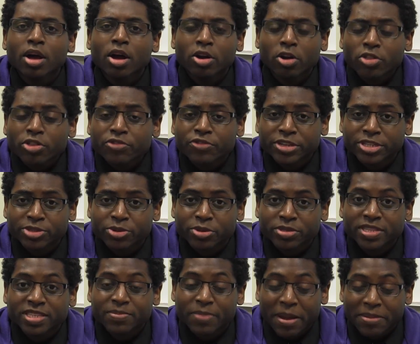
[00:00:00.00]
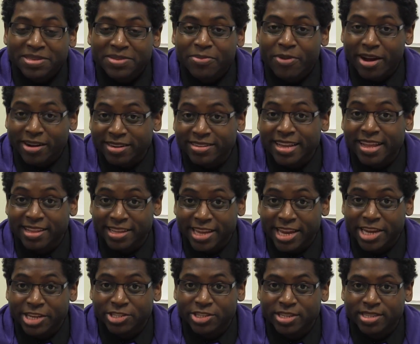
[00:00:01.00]
Another resource is Pepsi product
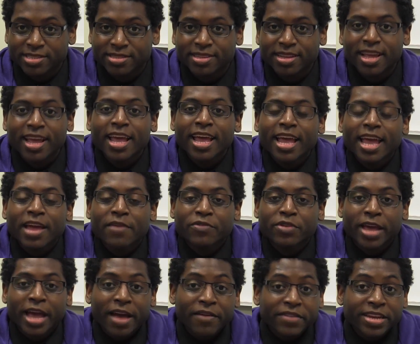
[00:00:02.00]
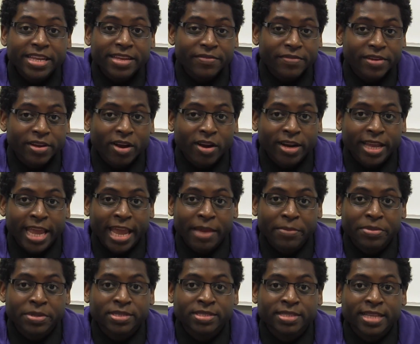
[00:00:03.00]
allocations. If you have any event on
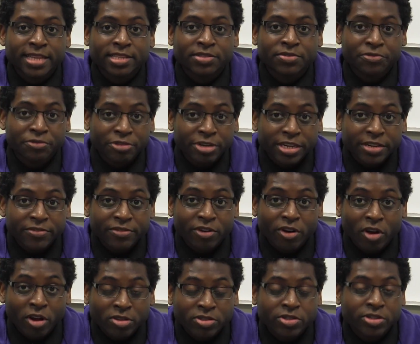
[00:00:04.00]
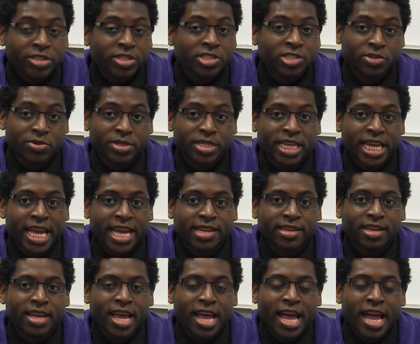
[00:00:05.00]
campus that's free for all students to
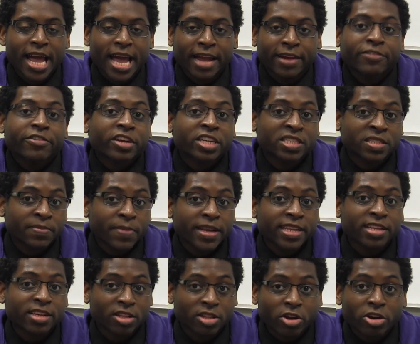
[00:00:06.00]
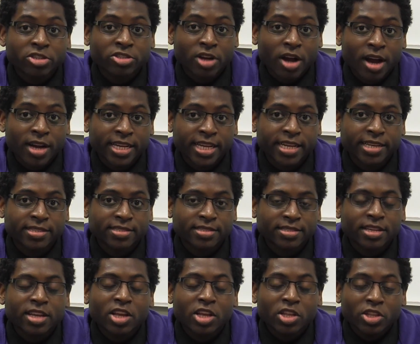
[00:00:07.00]
attend, and you're expecting a large
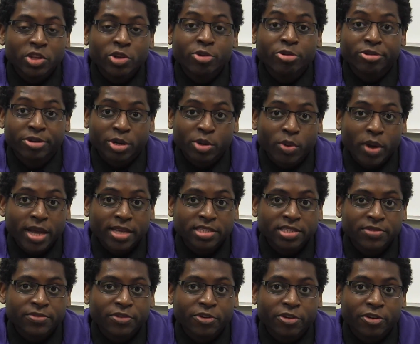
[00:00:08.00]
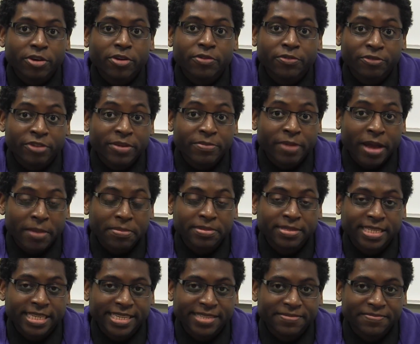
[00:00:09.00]
audience, you can request for free
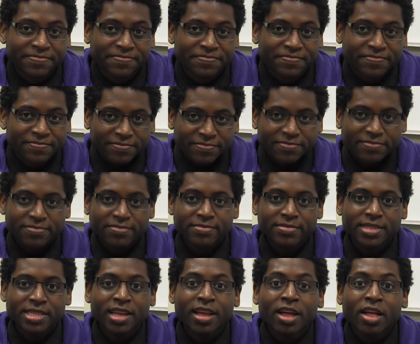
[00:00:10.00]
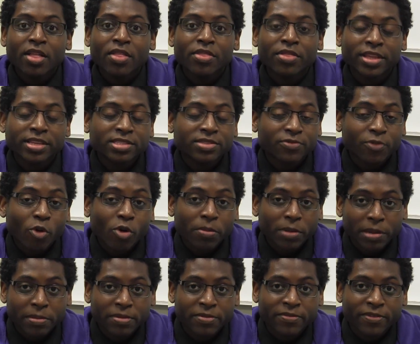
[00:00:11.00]
Pepsi. This form
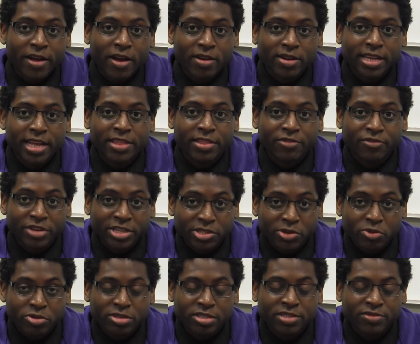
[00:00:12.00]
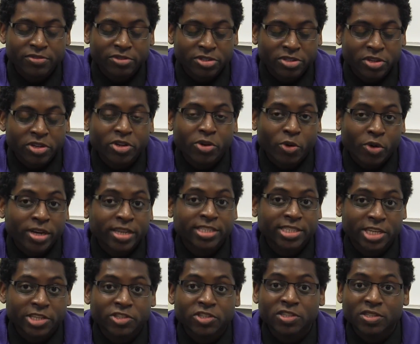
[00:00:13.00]
can be found in the Resources for Student
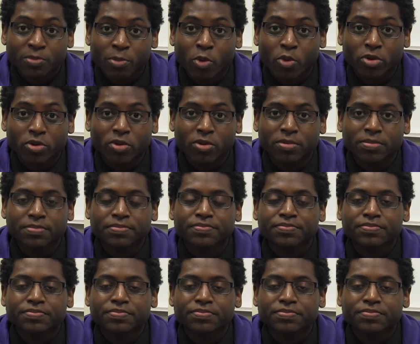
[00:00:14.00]
Organizations portal.